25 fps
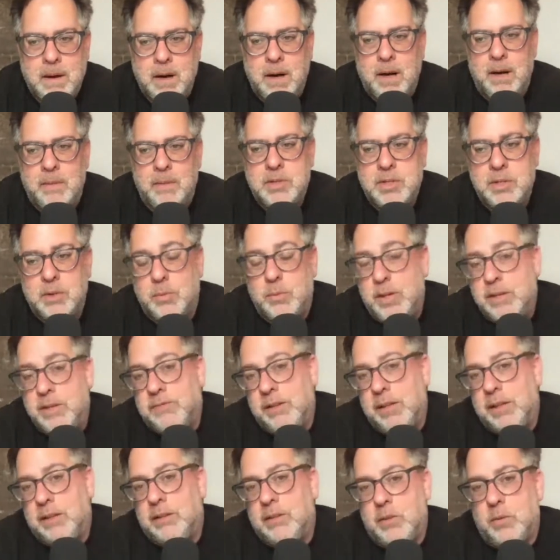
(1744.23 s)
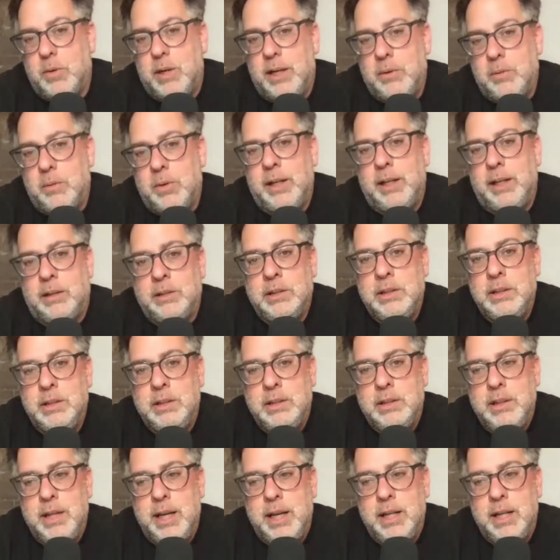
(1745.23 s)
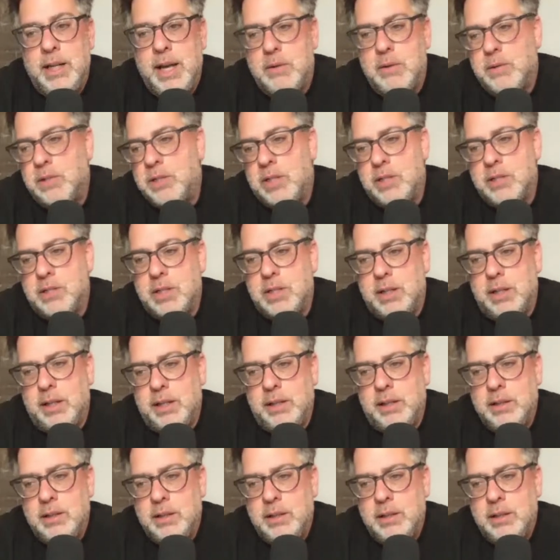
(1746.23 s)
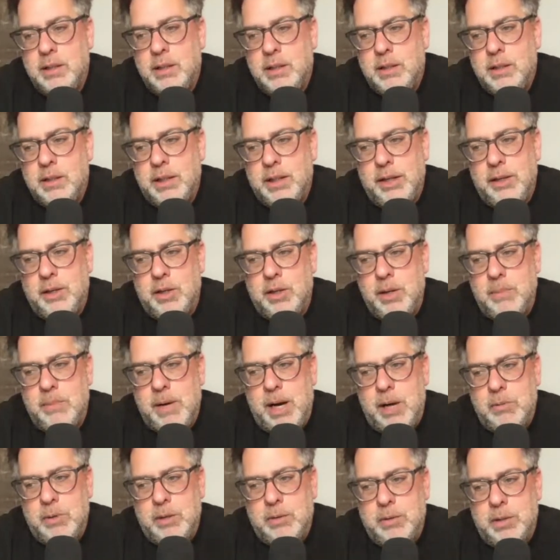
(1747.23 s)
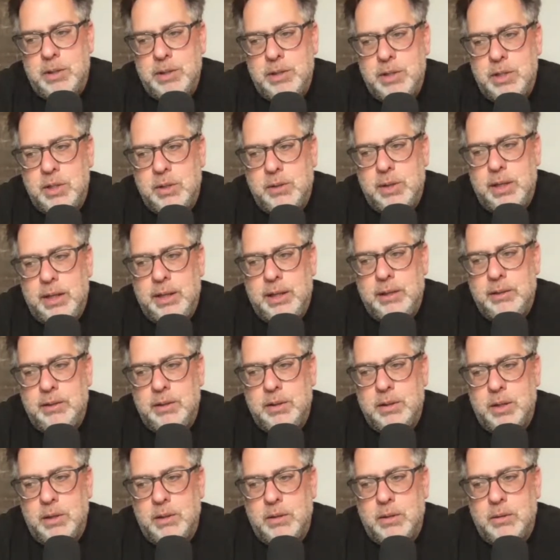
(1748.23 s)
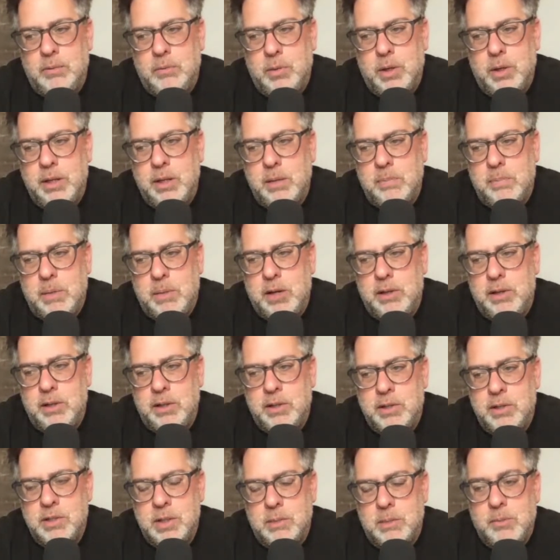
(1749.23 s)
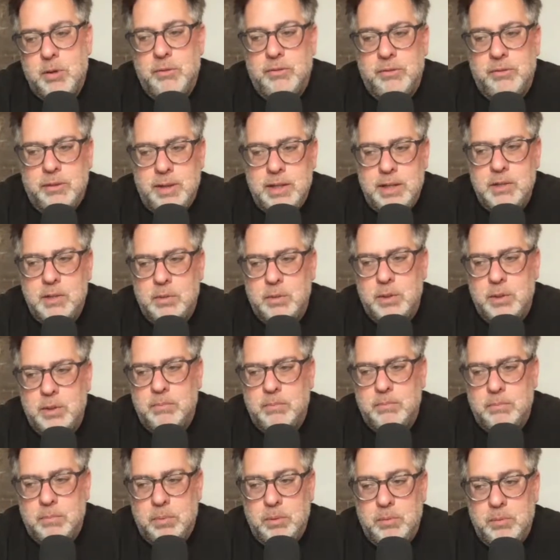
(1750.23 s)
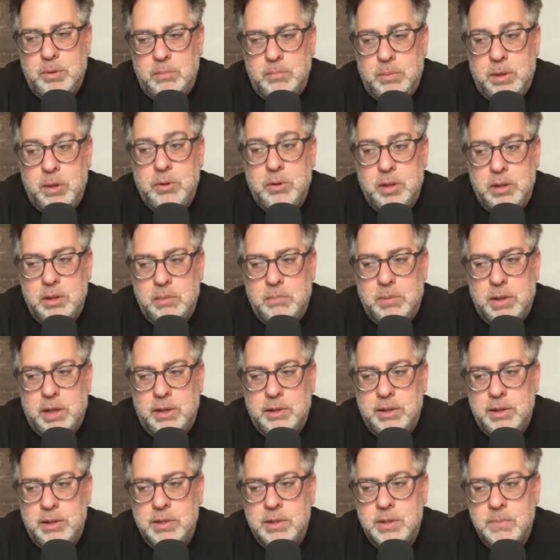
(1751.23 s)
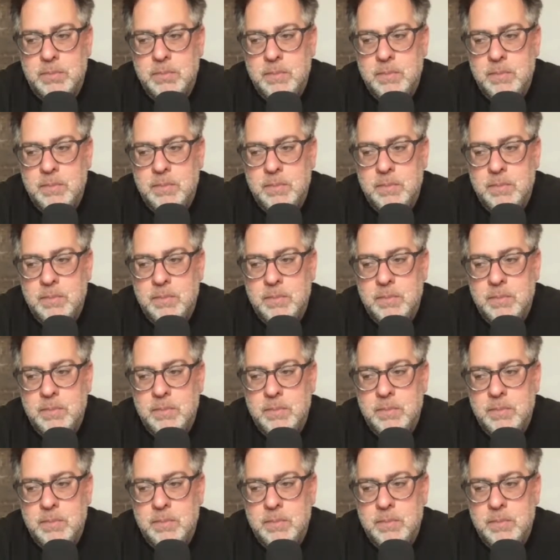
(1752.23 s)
So we fit quite well. And that was just they heard about what we were doing. One of the partners, I'm old friends with both of the partners.